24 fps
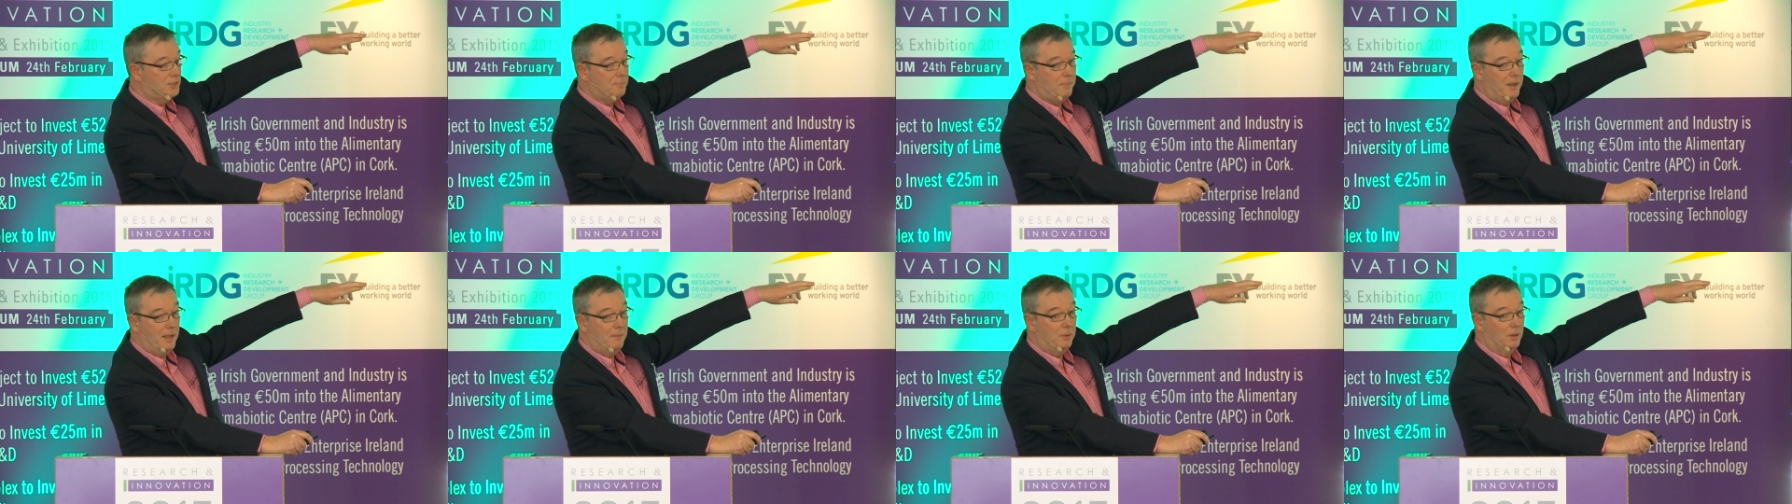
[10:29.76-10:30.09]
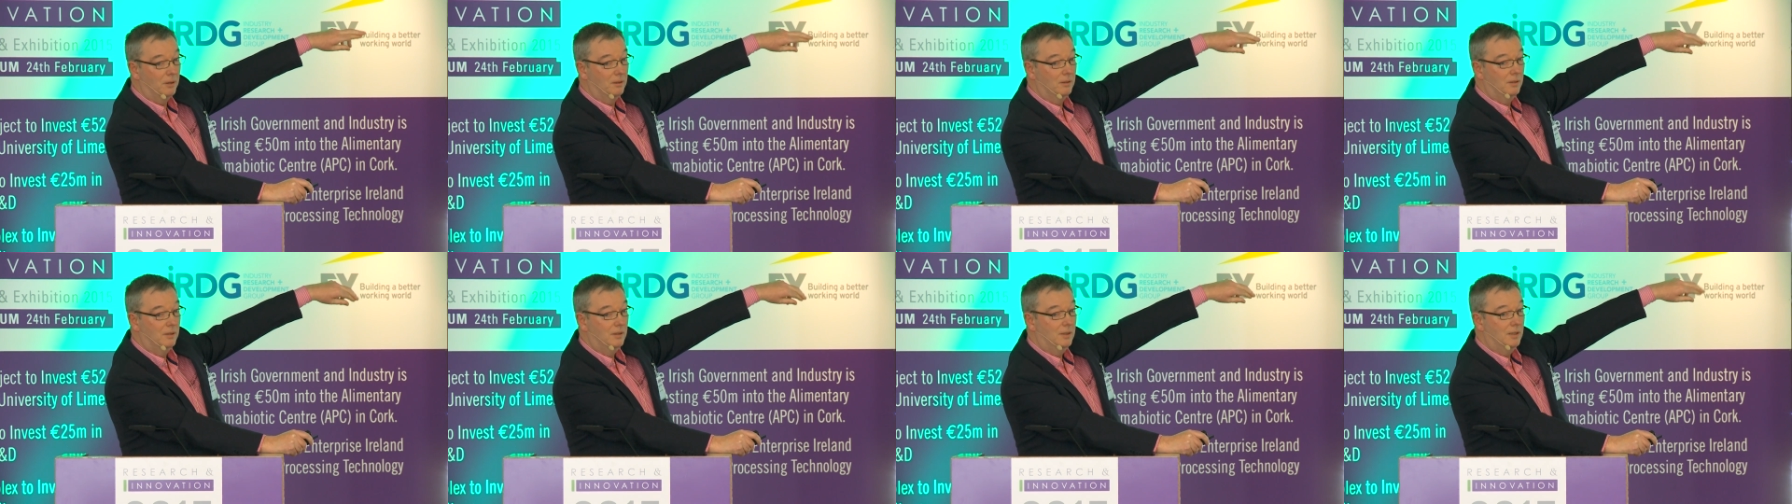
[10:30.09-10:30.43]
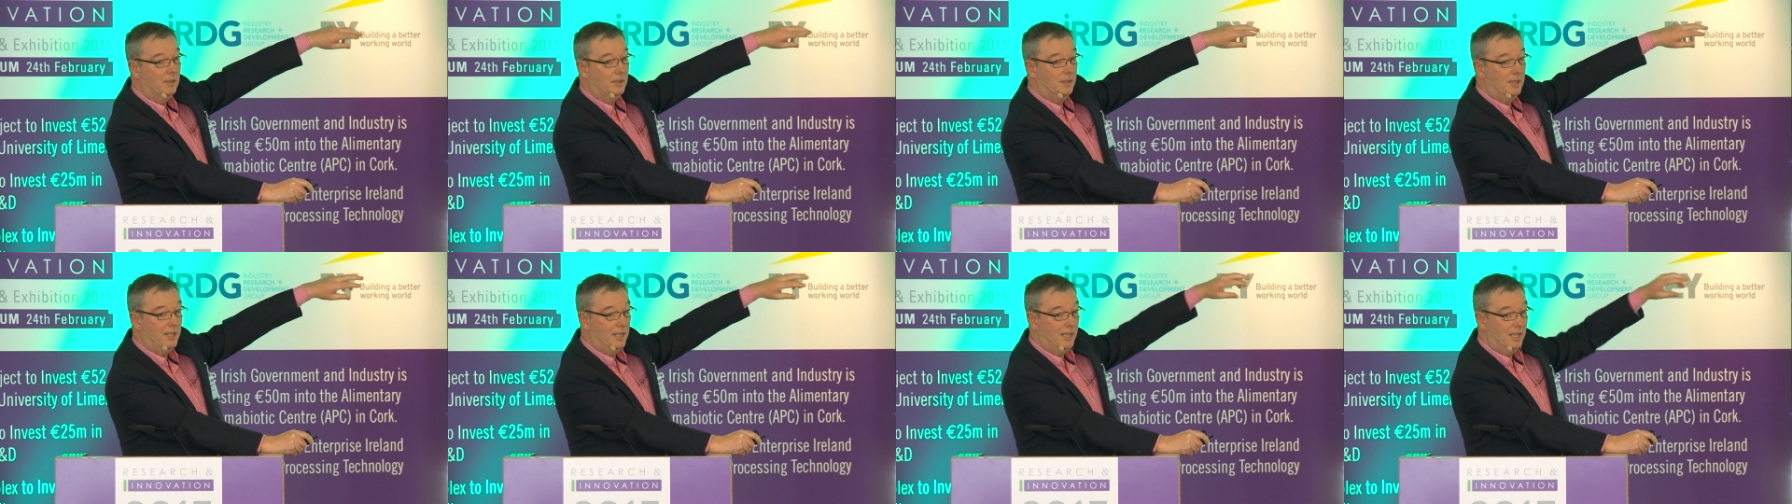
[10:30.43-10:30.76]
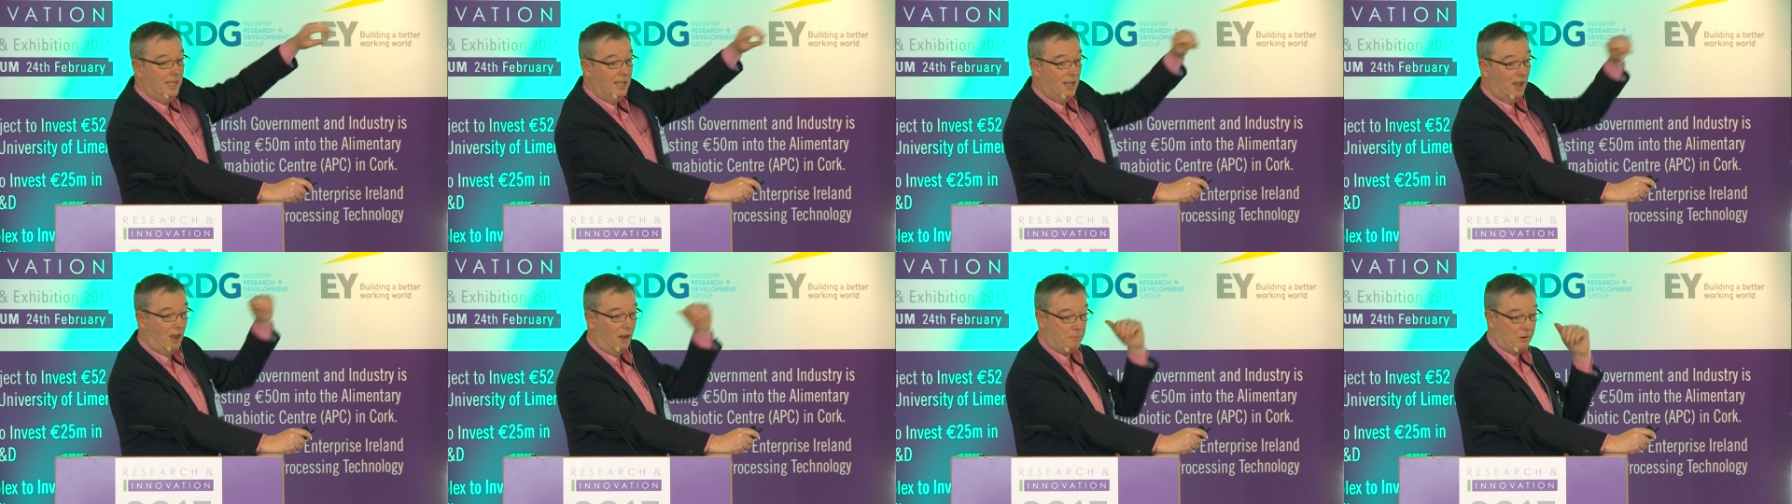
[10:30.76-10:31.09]
people
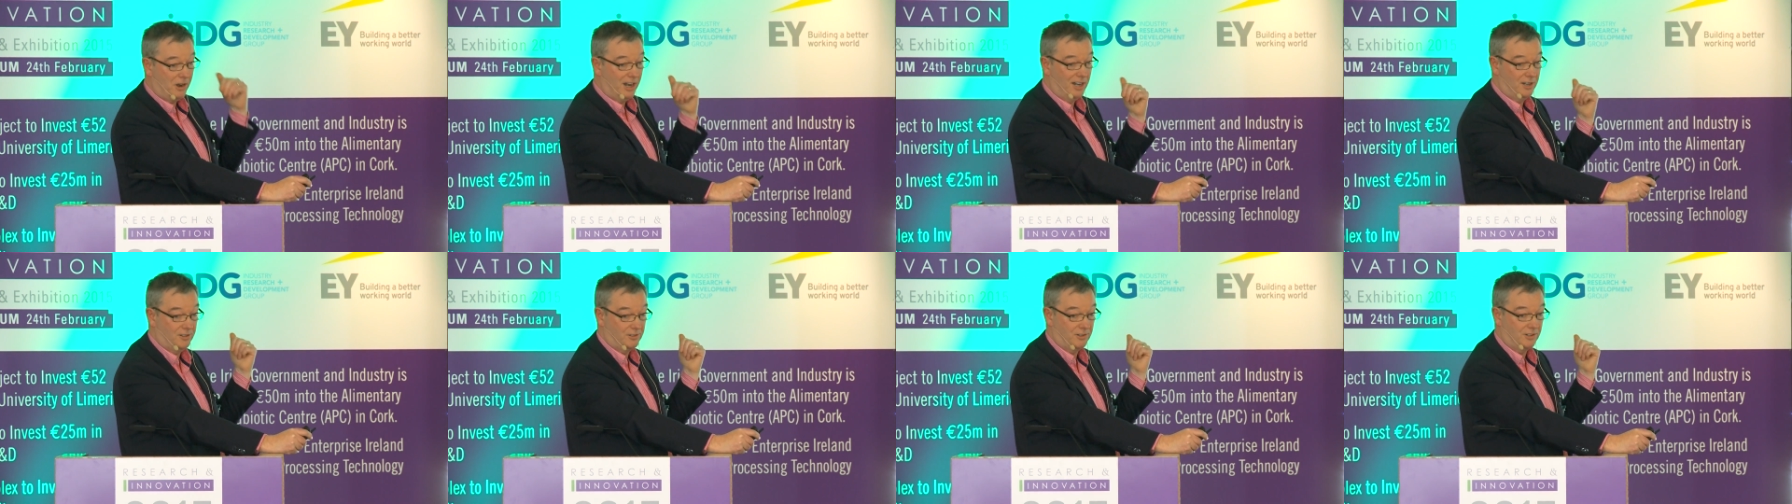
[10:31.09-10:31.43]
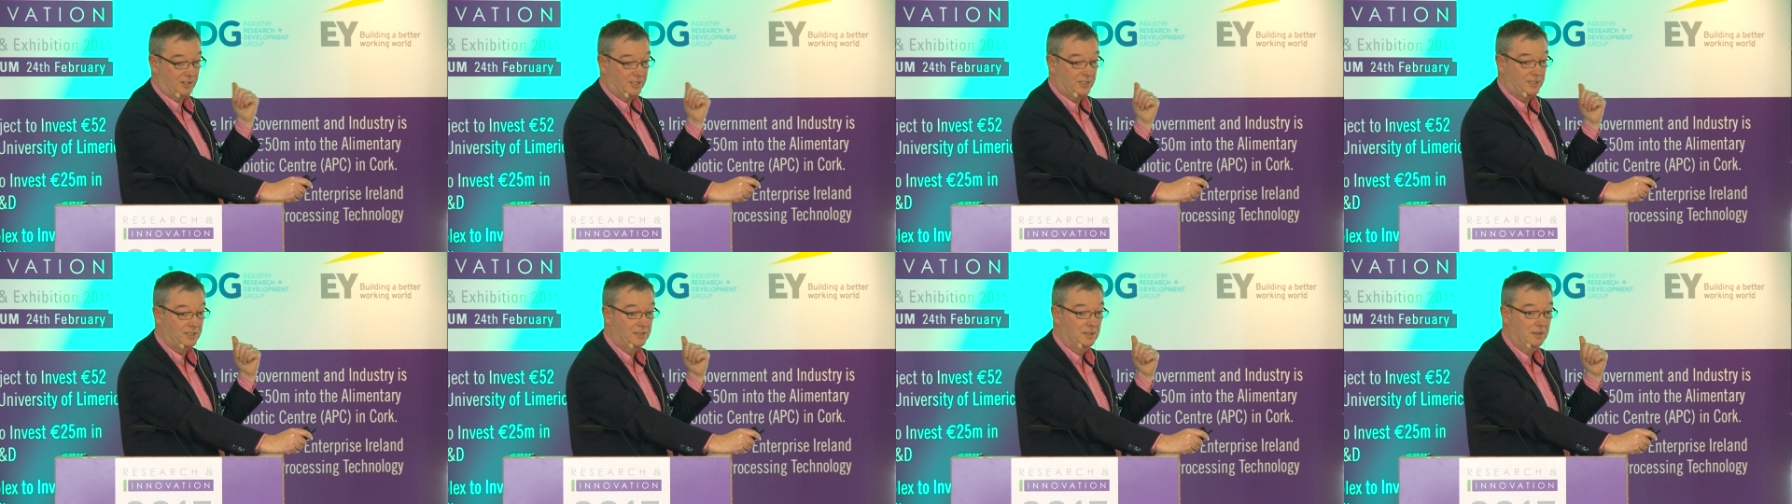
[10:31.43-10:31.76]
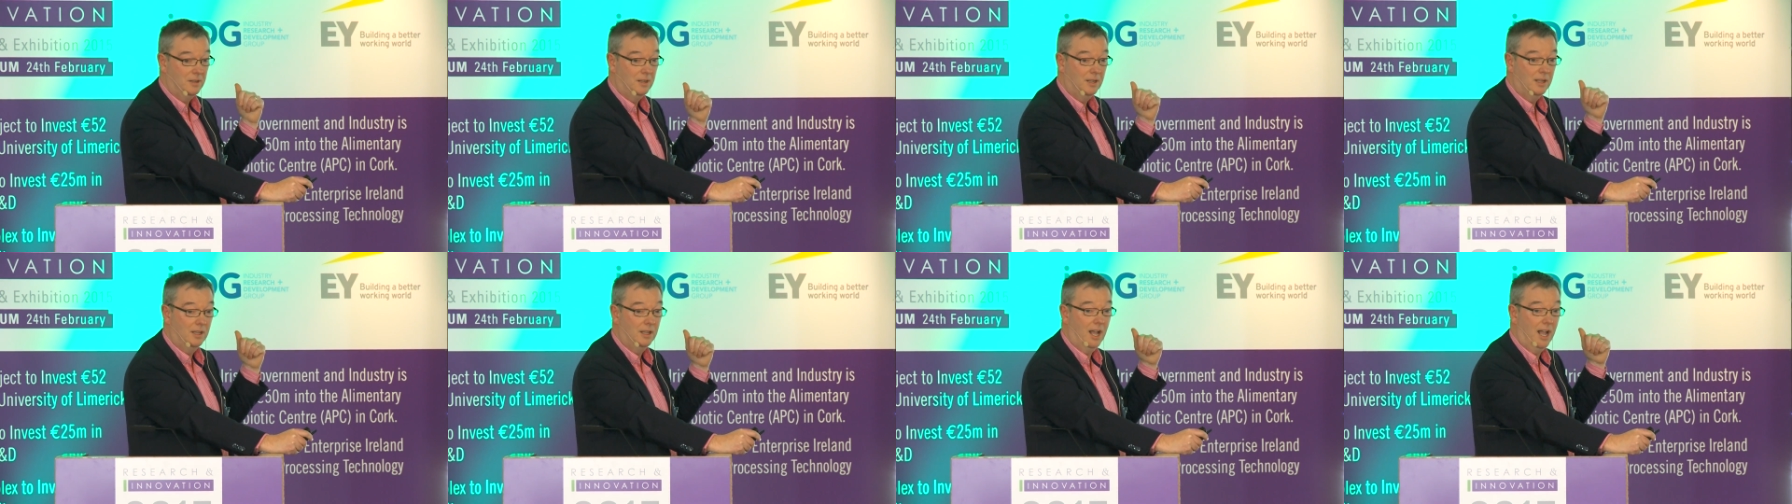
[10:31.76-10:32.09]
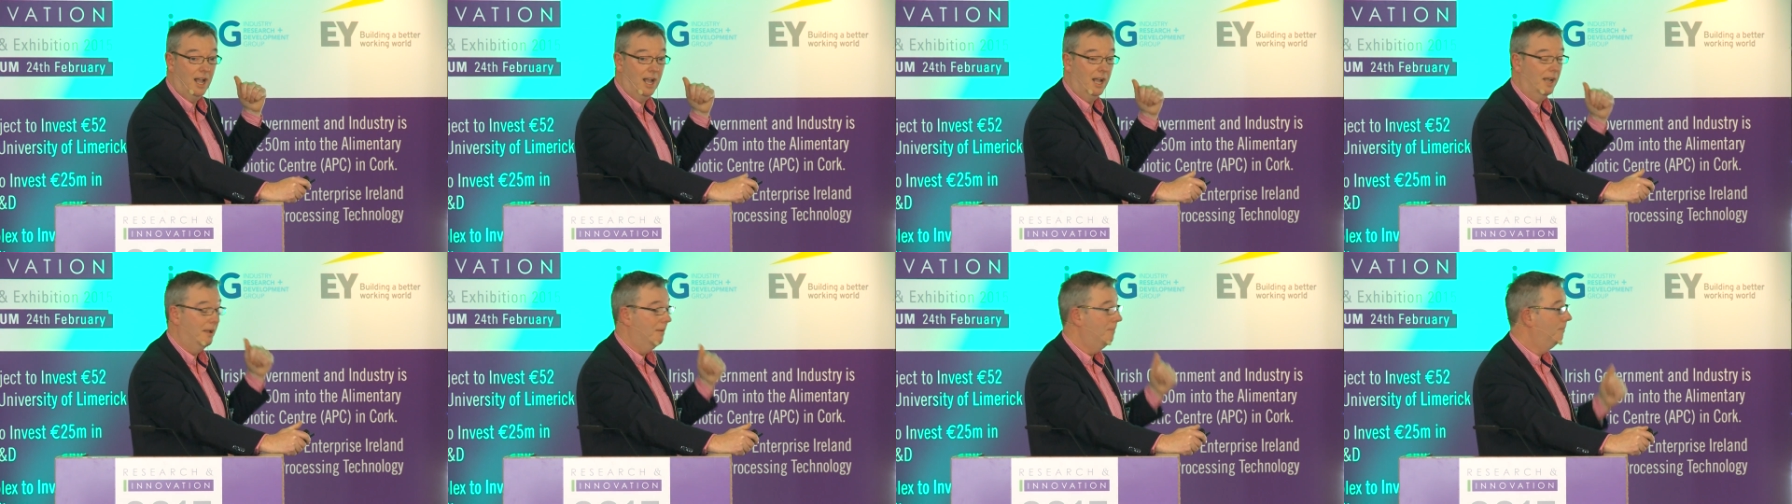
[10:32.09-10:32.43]
the operators.
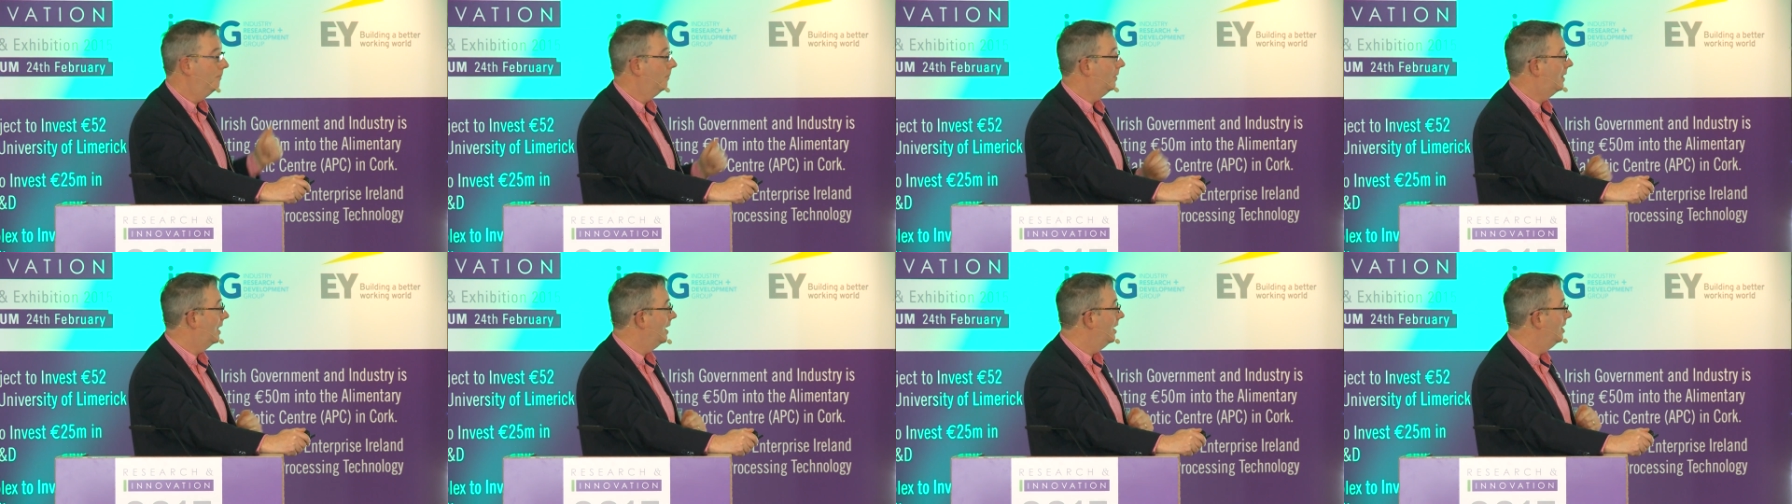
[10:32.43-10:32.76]
They